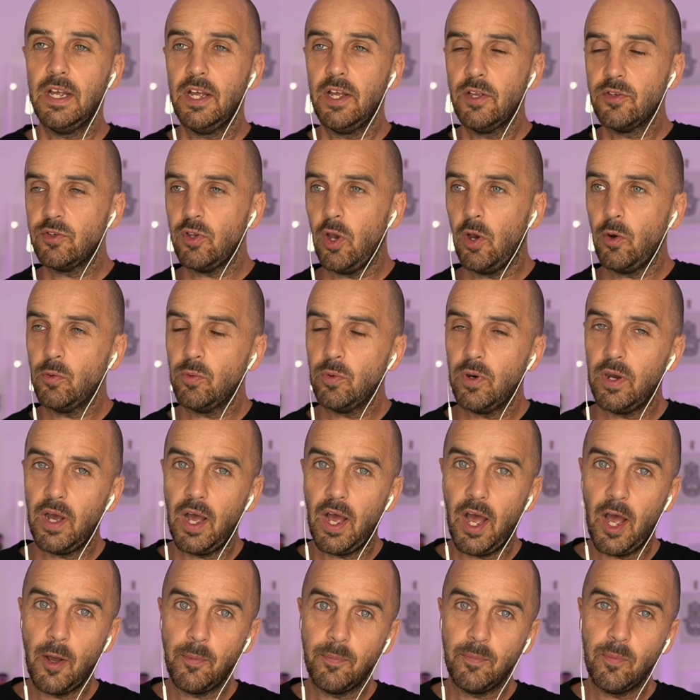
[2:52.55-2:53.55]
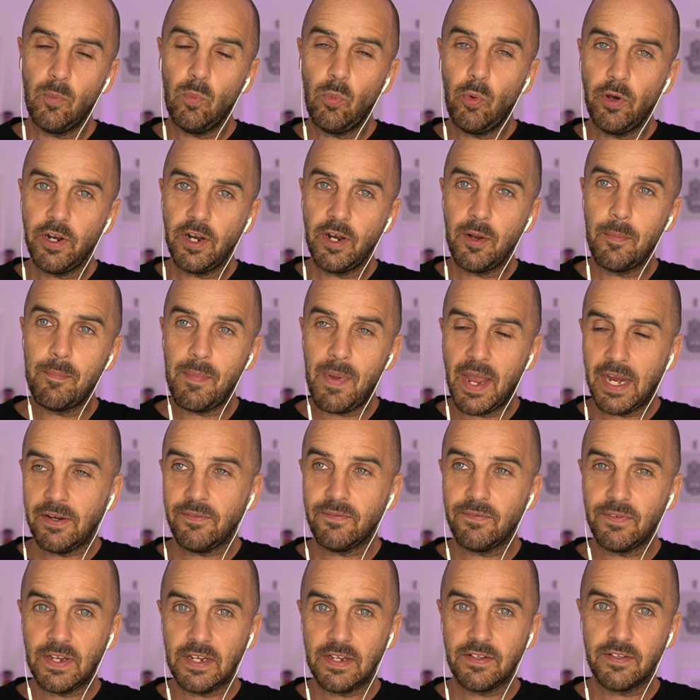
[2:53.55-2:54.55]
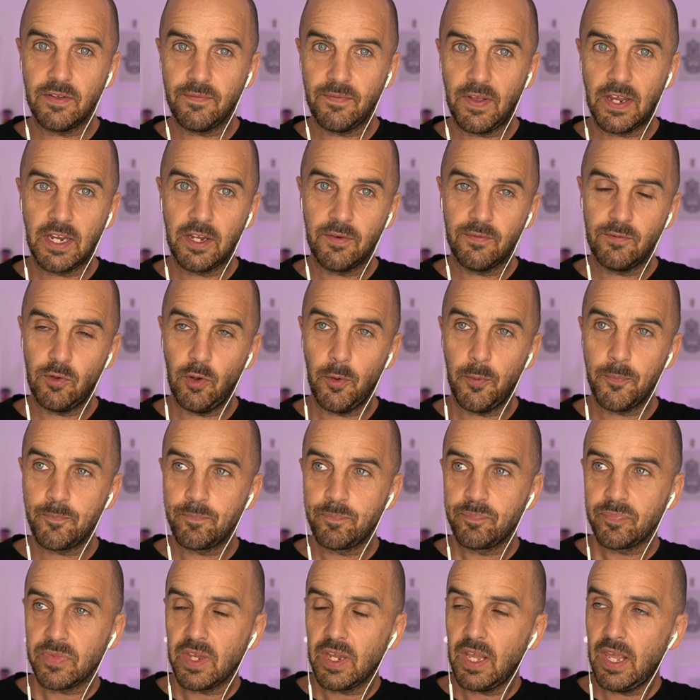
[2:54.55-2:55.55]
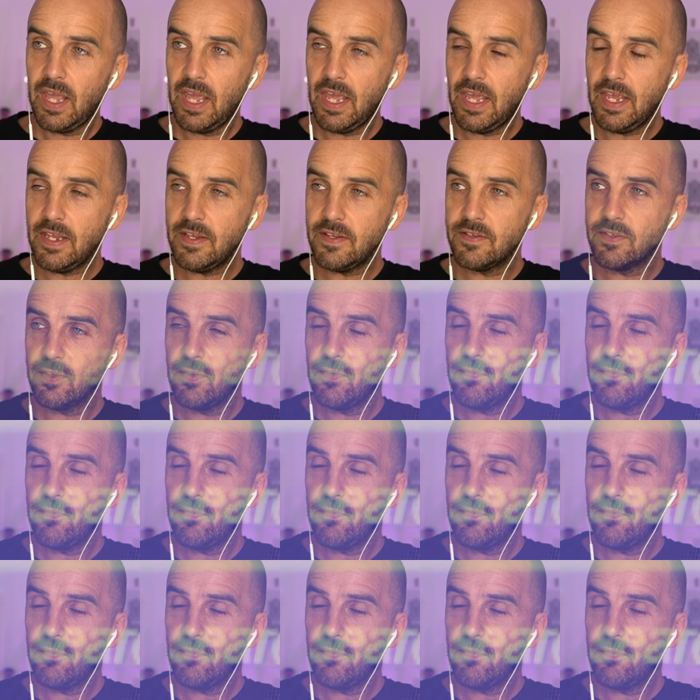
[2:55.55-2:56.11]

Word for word: So one of the main things that they have done is